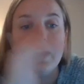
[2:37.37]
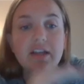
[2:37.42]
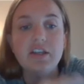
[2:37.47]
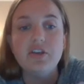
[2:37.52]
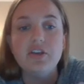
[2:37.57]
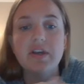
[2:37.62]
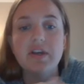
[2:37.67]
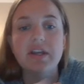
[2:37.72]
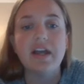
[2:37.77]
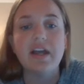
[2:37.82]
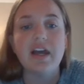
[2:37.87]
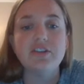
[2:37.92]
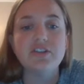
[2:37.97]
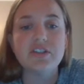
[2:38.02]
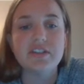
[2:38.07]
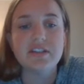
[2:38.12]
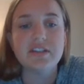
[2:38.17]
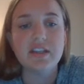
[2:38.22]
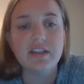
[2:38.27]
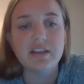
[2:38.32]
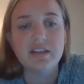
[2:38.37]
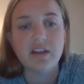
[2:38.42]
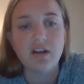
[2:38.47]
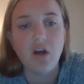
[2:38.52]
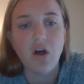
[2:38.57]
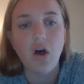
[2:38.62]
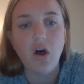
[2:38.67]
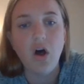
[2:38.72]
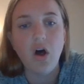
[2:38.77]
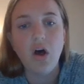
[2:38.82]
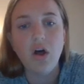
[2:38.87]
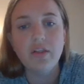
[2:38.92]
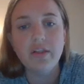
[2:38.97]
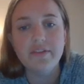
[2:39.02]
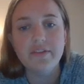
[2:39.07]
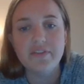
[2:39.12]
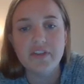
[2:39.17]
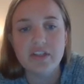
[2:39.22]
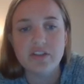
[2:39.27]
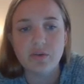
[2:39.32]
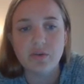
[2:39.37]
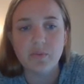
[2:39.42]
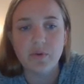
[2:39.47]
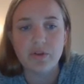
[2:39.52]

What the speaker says: You cannot just think that all of these are